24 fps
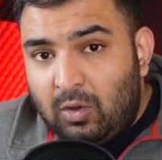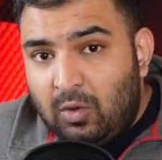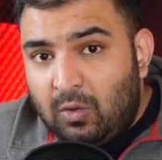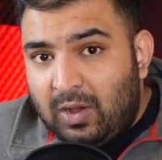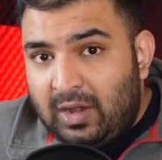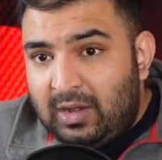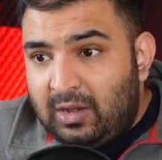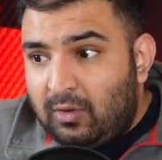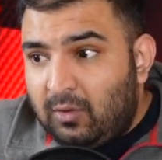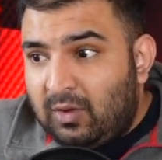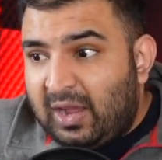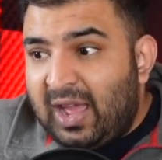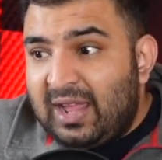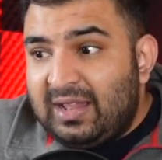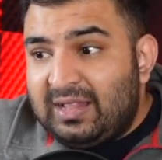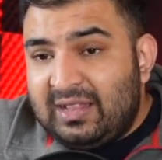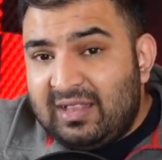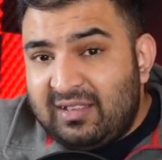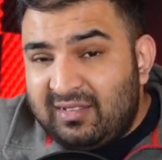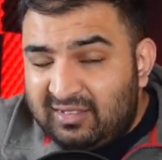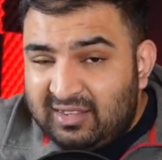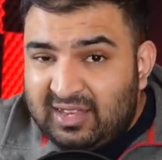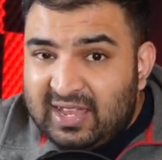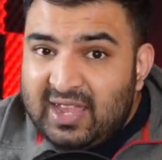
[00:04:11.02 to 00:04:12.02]
Go and look at
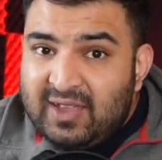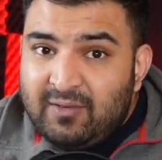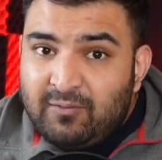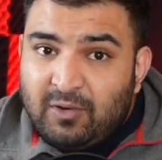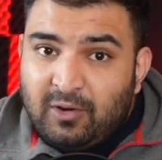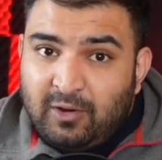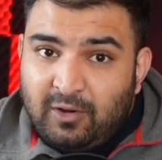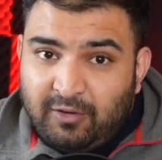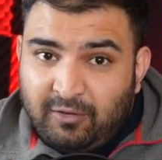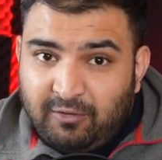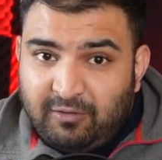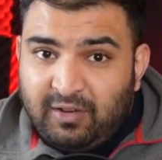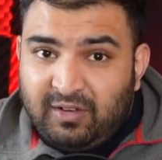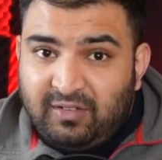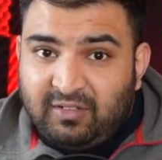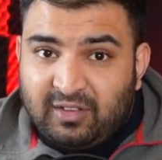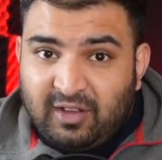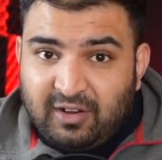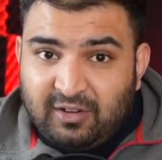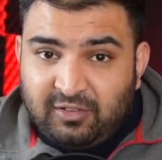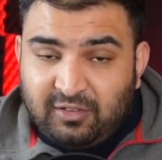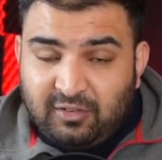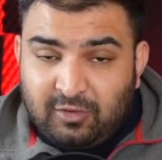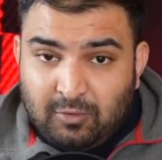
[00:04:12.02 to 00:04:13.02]
this keyword
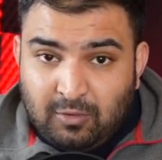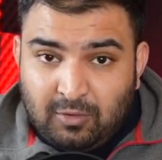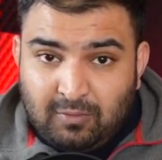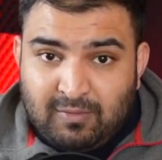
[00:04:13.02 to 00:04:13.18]
research tool